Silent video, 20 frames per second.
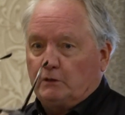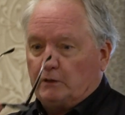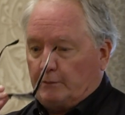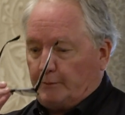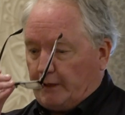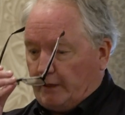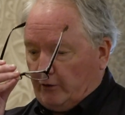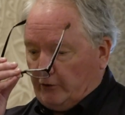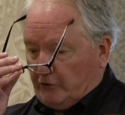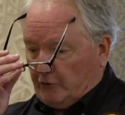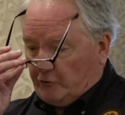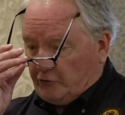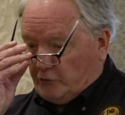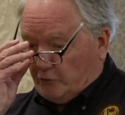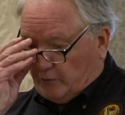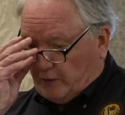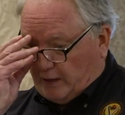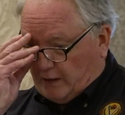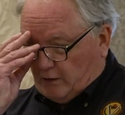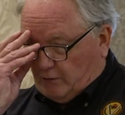Let me introduce
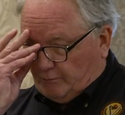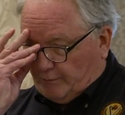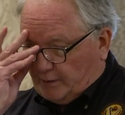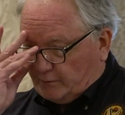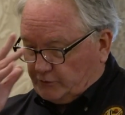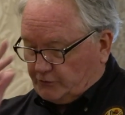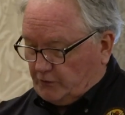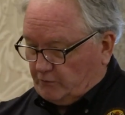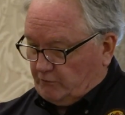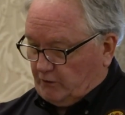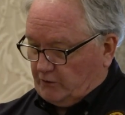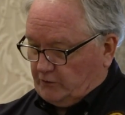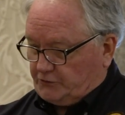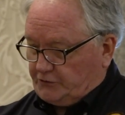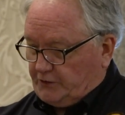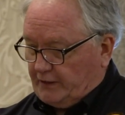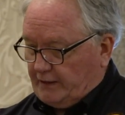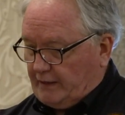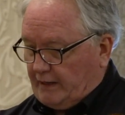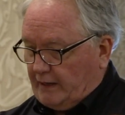you now, members of the Roanoke
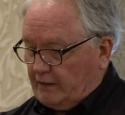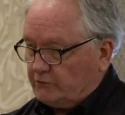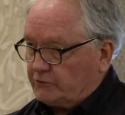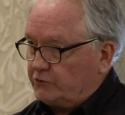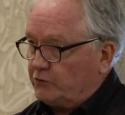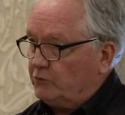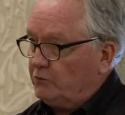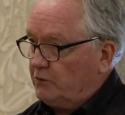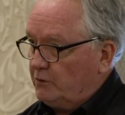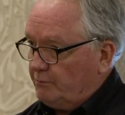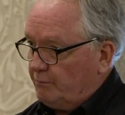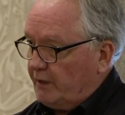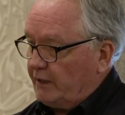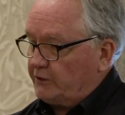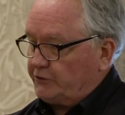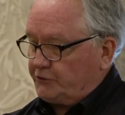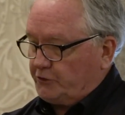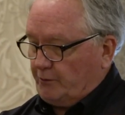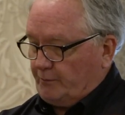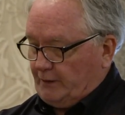City Council, Mayor
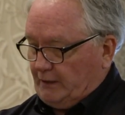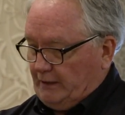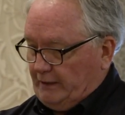Sherman